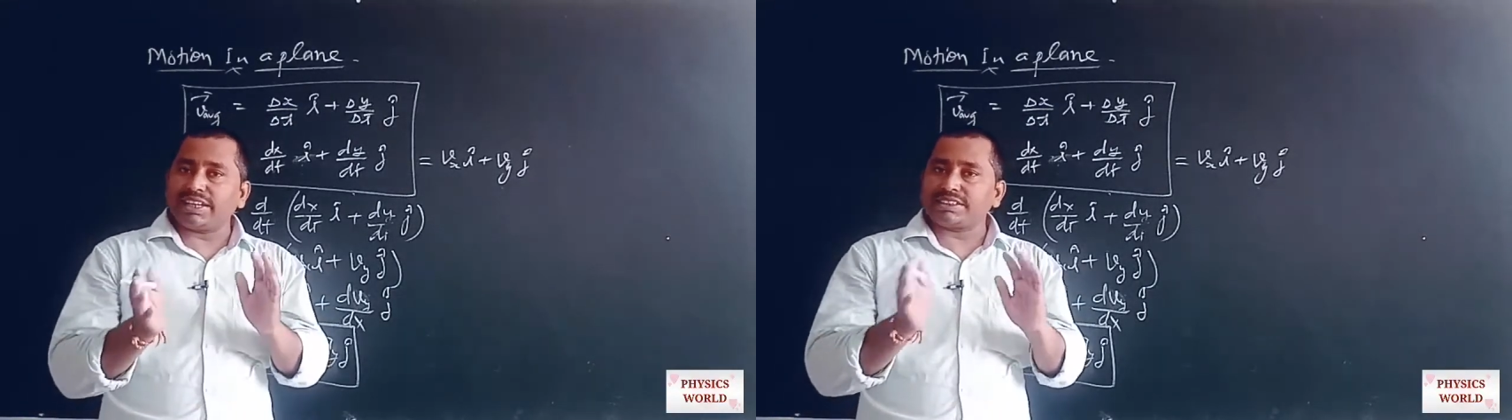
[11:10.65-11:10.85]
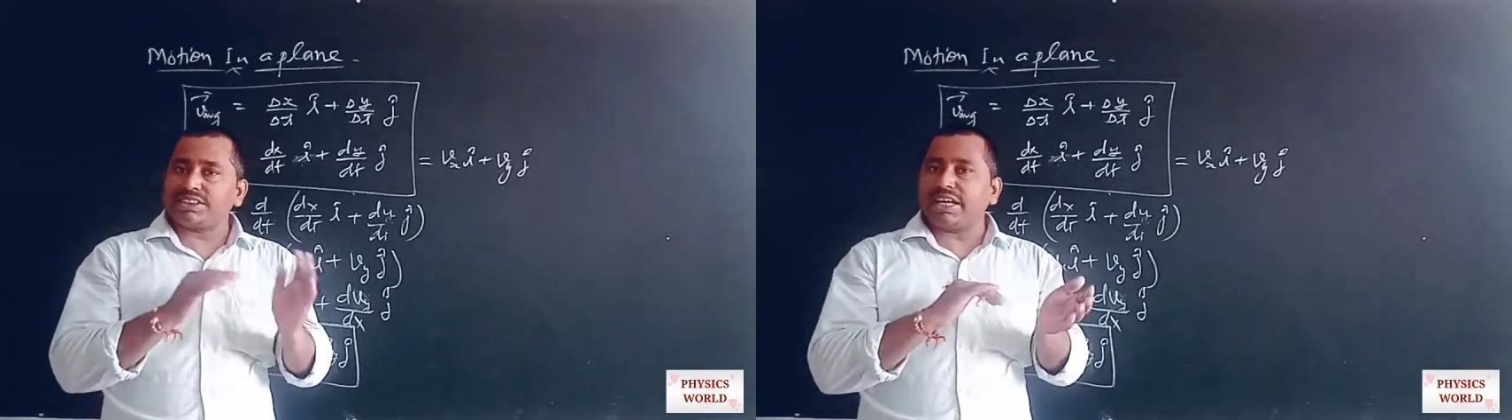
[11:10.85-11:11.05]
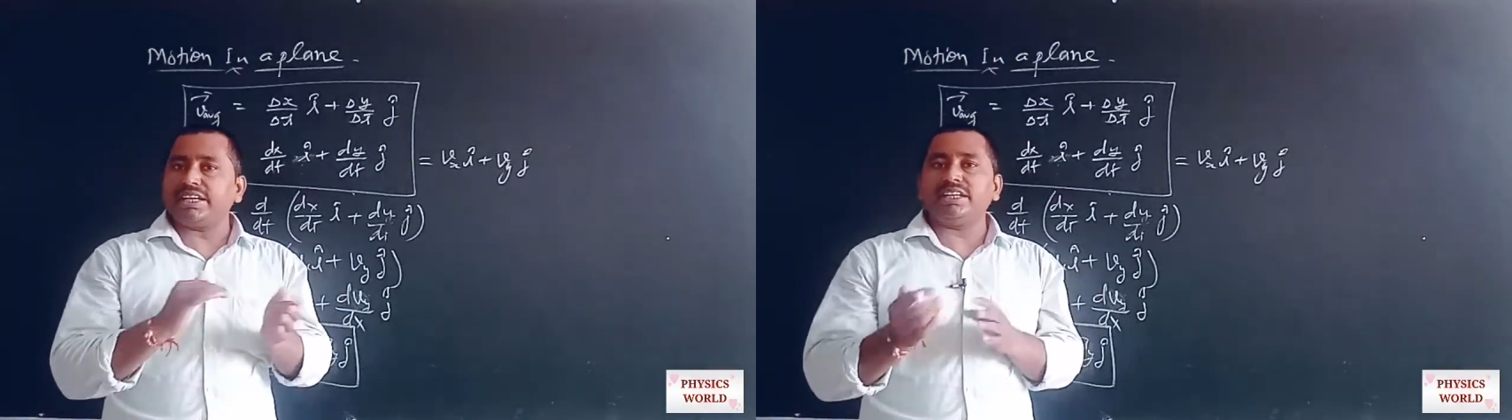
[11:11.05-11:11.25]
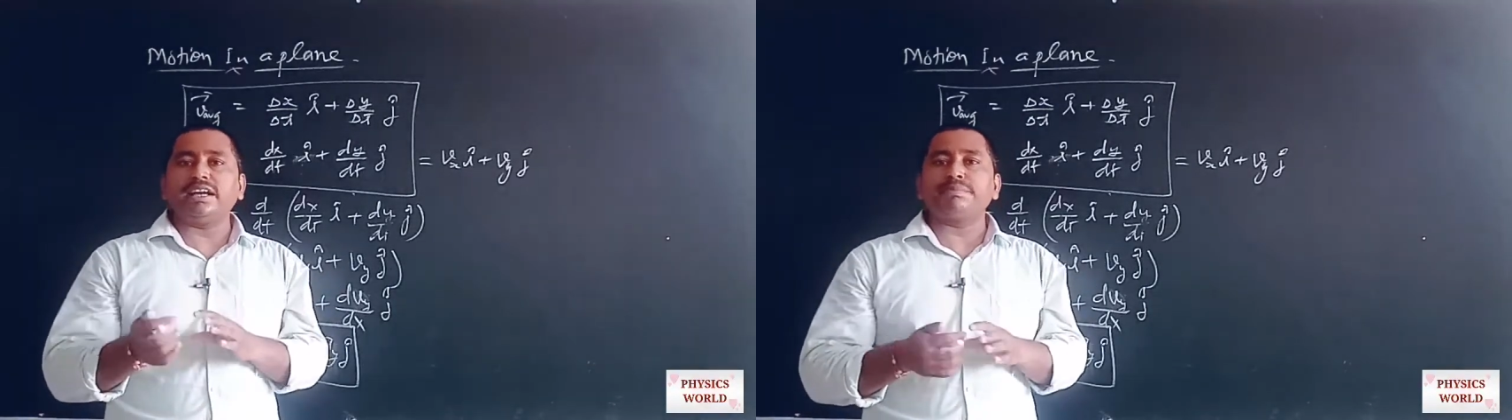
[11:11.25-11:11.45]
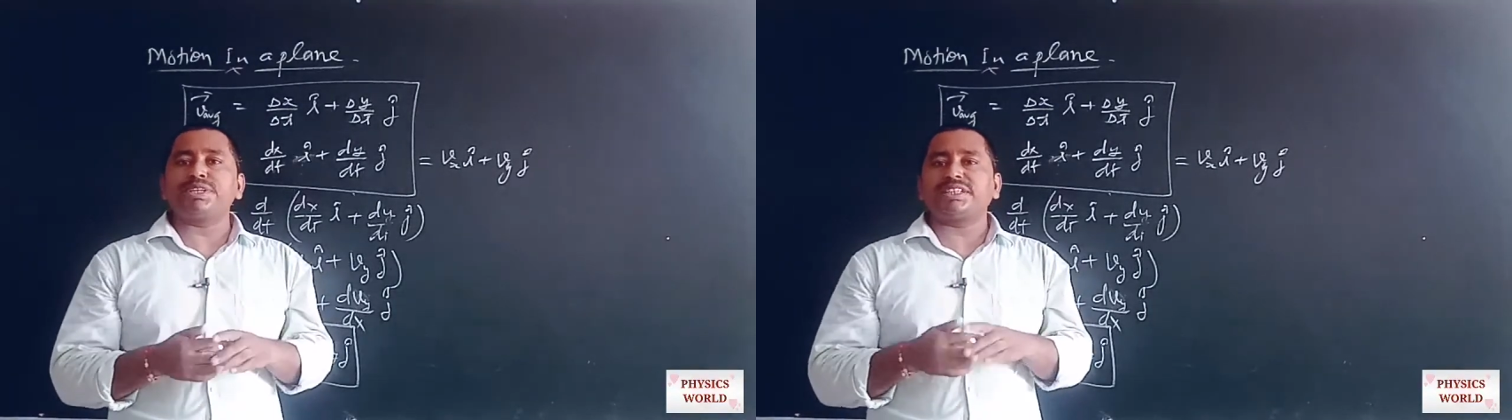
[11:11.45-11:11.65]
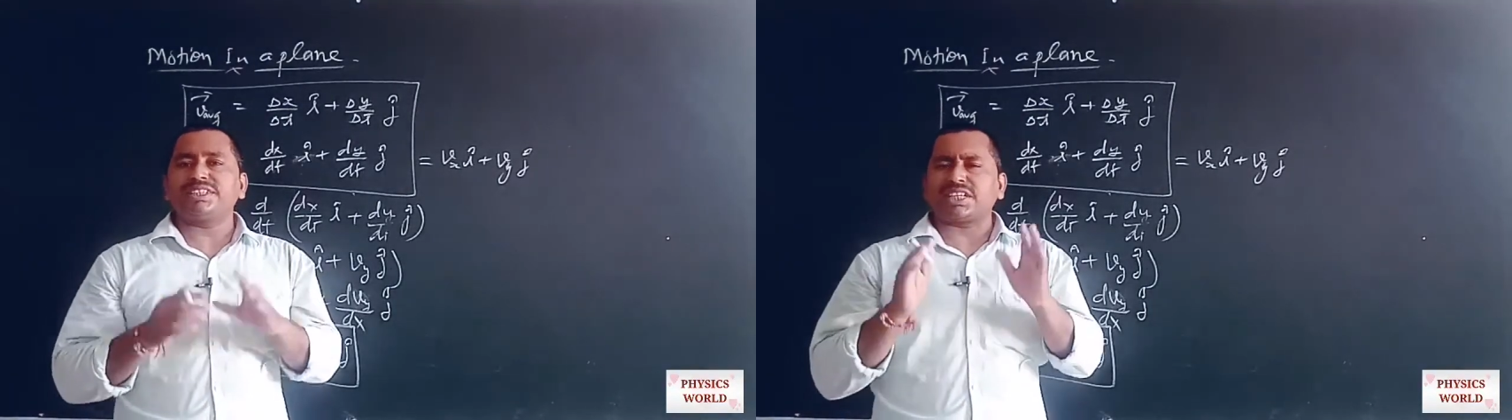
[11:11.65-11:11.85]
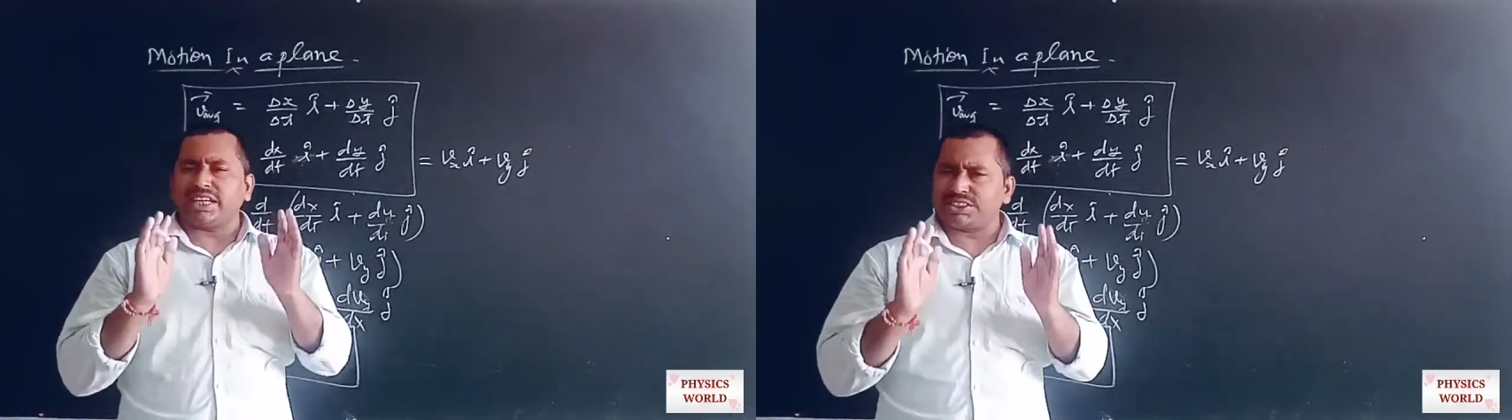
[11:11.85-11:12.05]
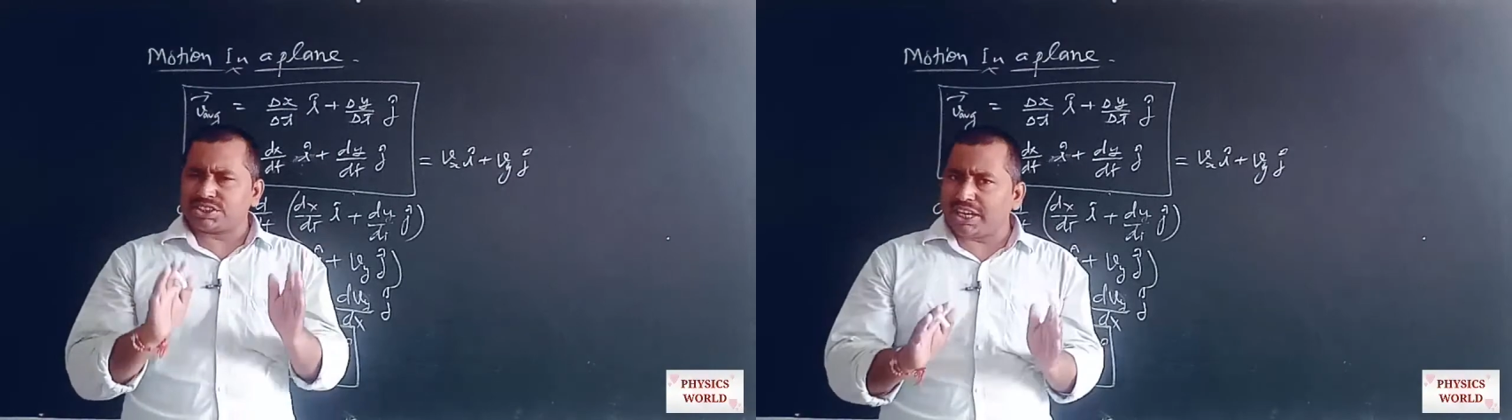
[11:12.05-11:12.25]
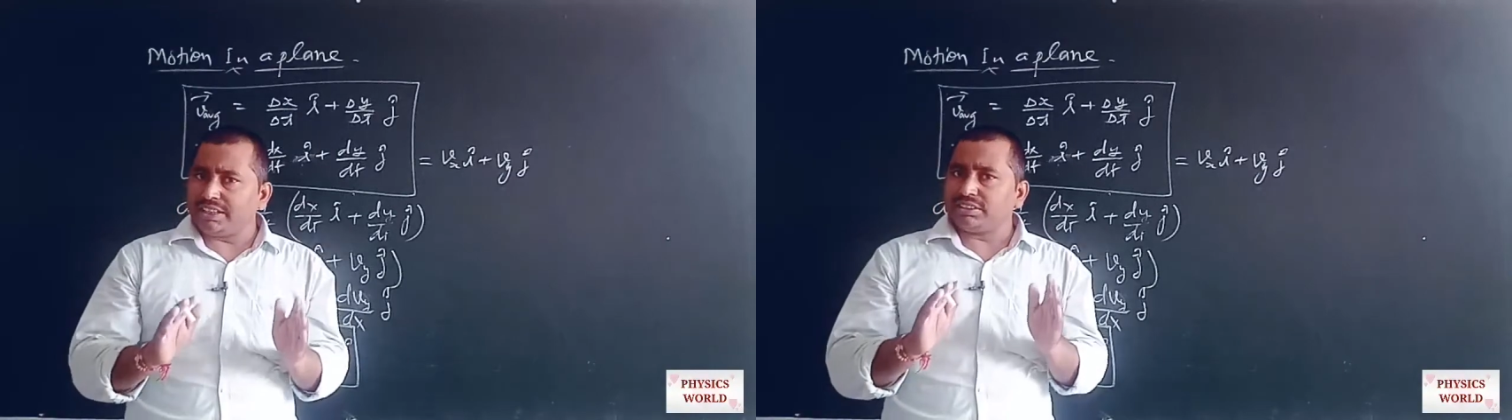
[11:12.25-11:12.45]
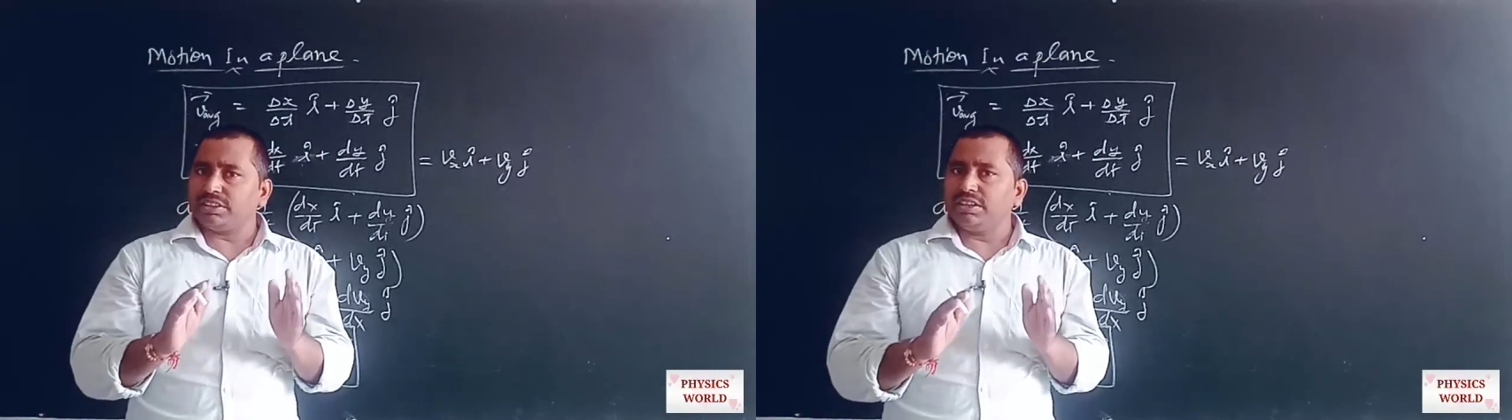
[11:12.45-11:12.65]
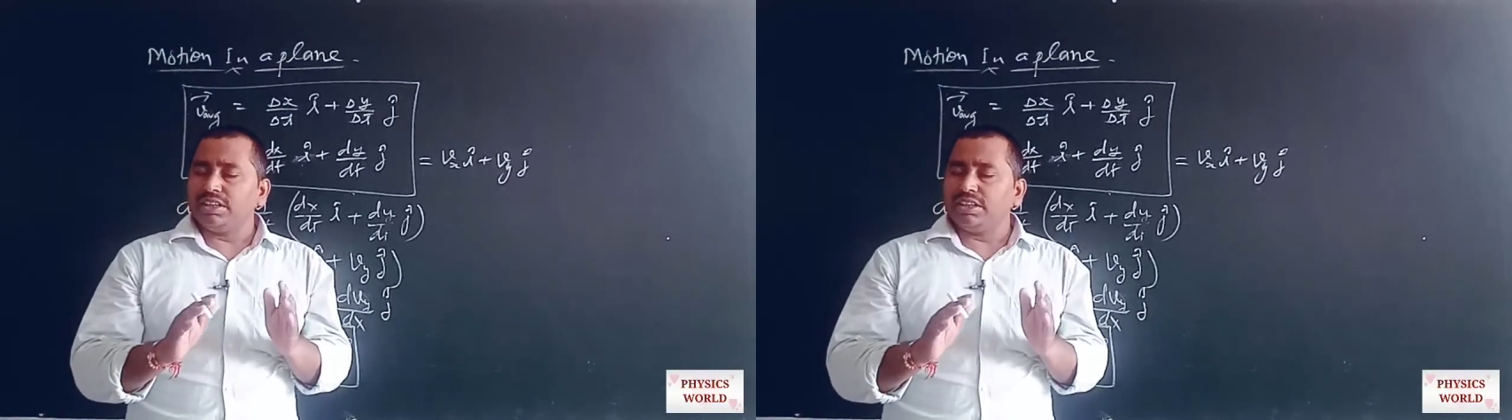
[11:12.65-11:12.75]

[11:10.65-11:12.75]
acting on any object is constant,